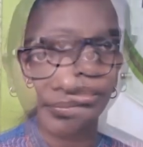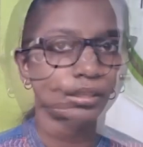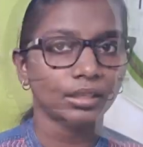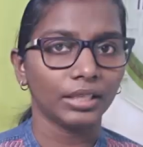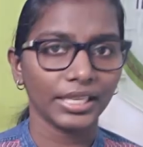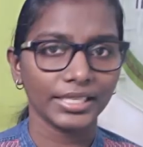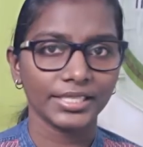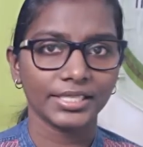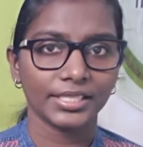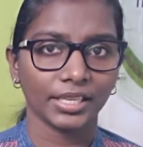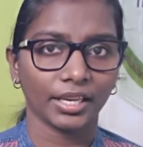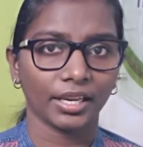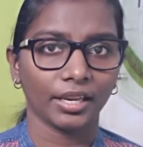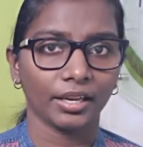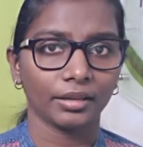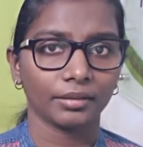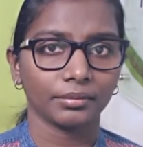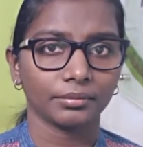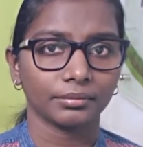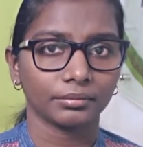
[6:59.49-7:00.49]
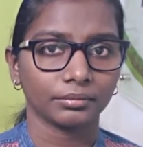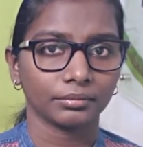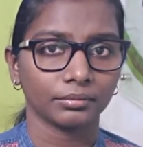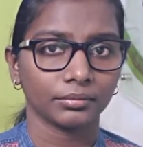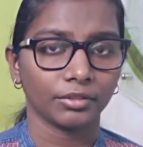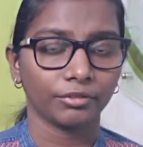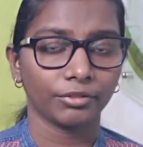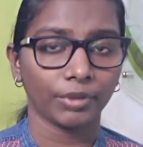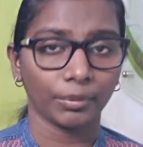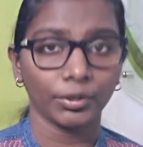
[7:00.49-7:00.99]
Let's say
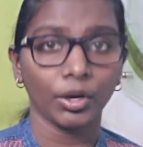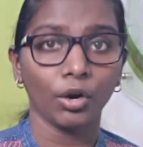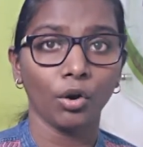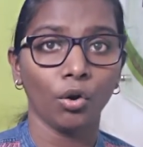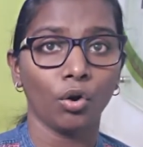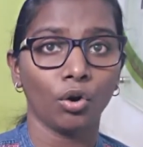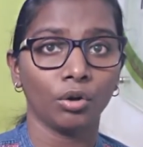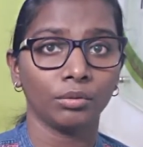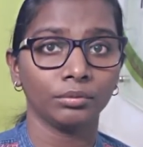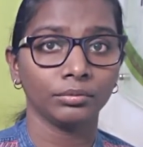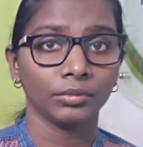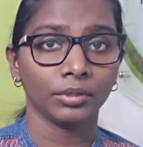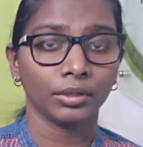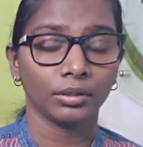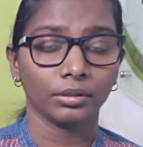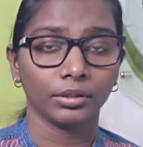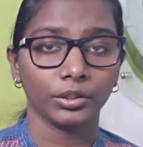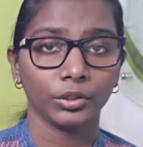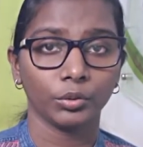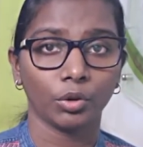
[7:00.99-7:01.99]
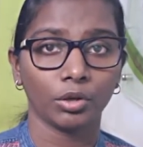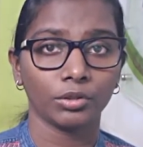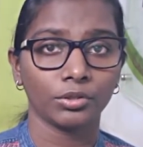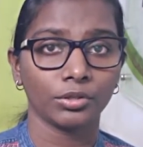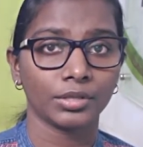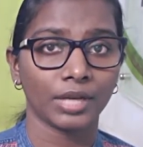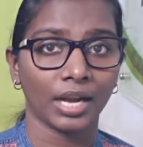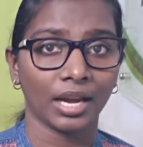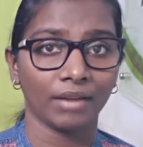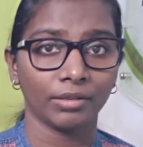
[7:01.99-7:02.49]
from your home, you want
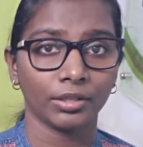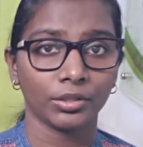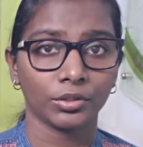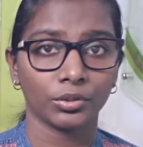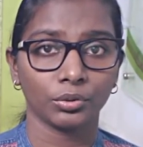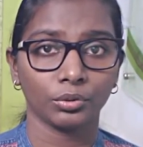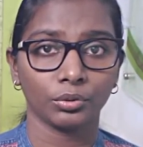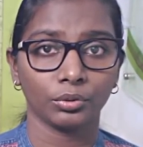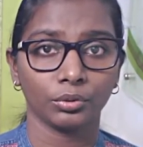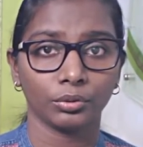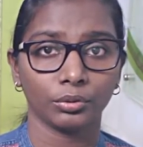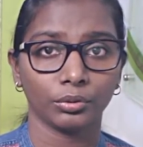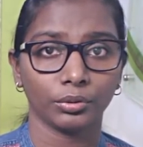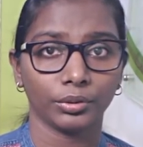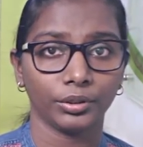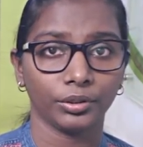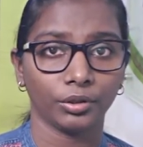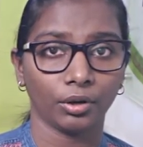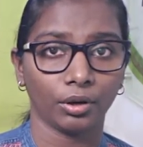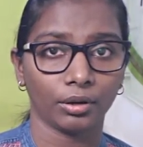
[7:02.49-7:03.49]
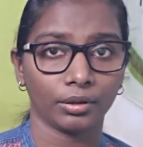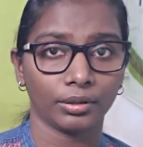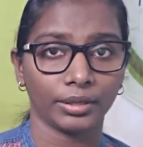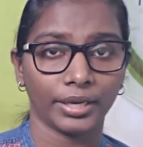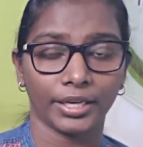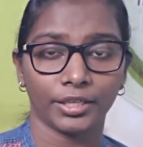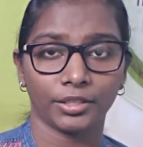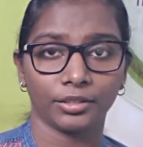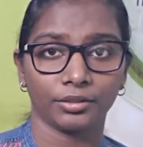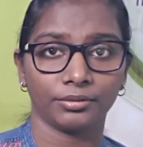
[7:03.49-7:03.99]
to travel to your
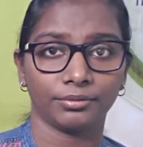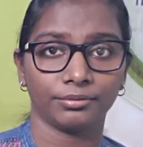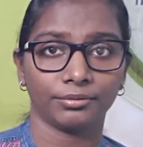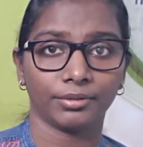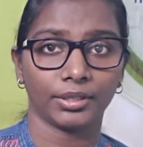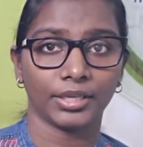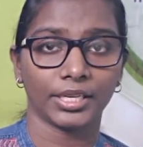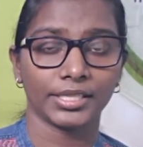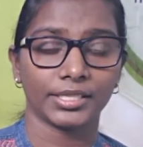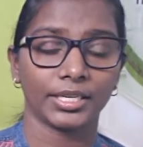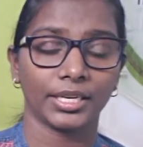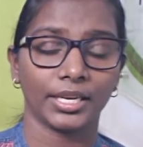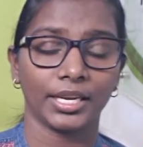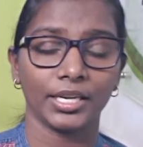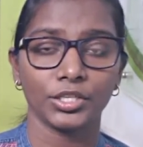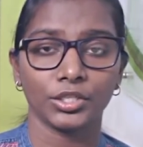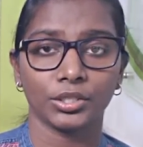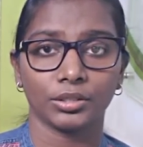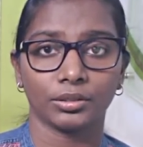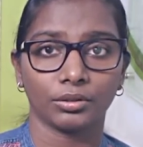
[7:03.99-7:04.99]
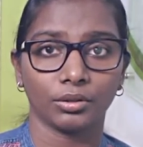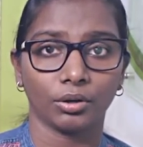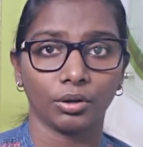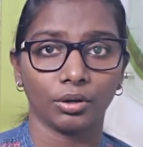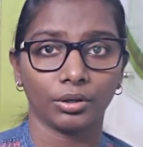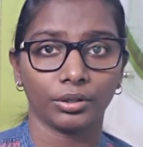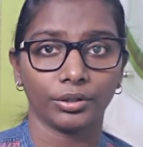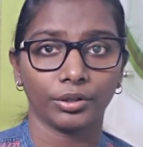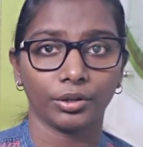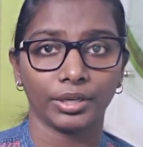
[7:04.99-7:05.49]
native destination
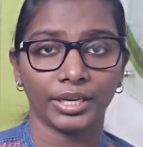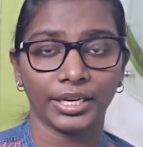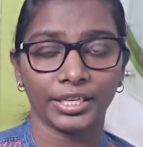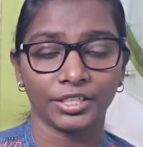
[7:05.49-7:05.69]
or your